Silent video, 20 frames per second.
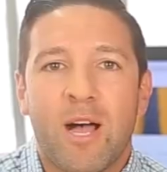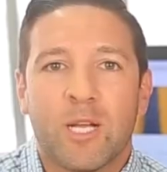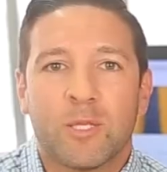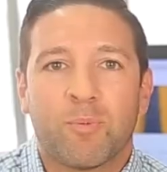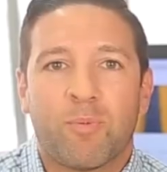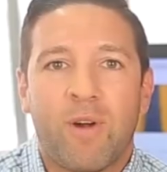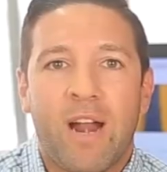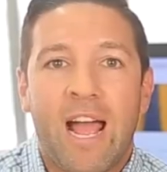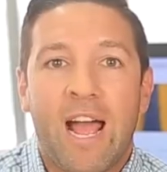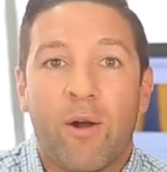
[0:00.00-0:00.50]

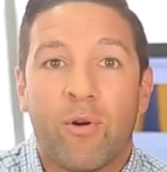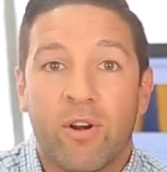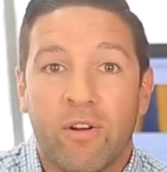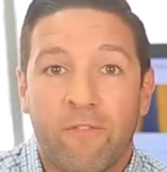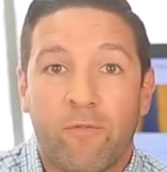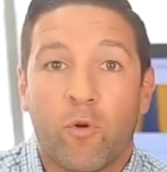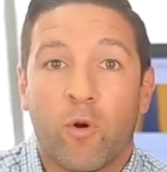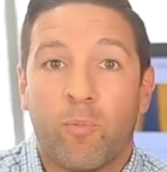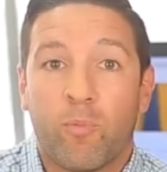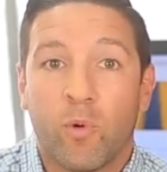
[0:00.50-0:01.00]
miles per hour
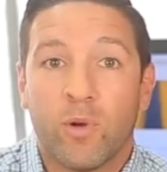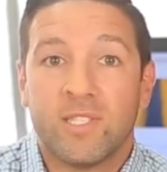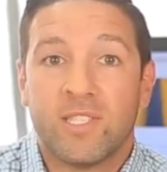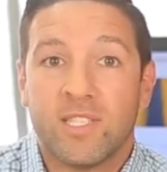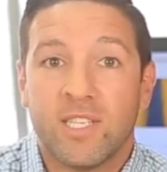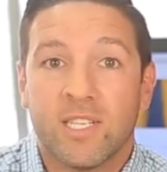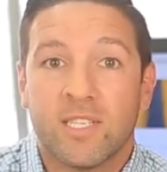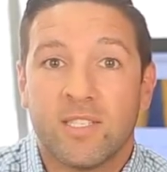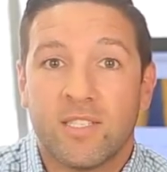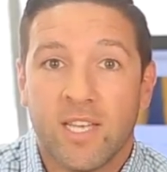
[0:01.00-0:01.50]
in four point
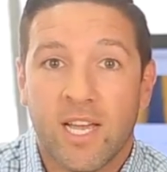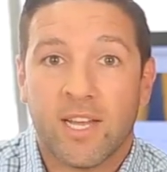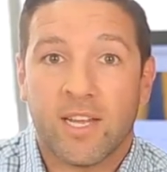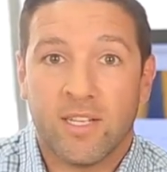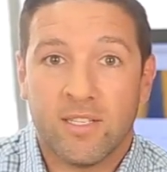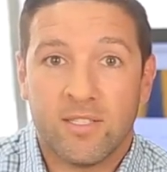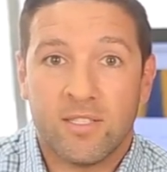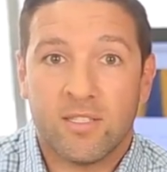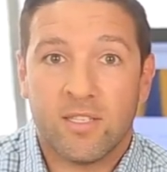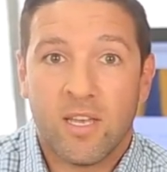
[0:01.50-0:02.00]
six
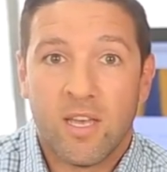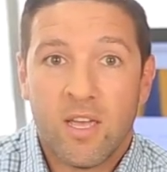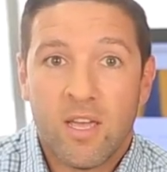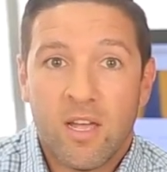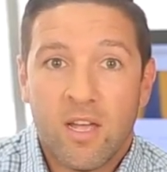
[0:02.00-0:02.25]
seconds.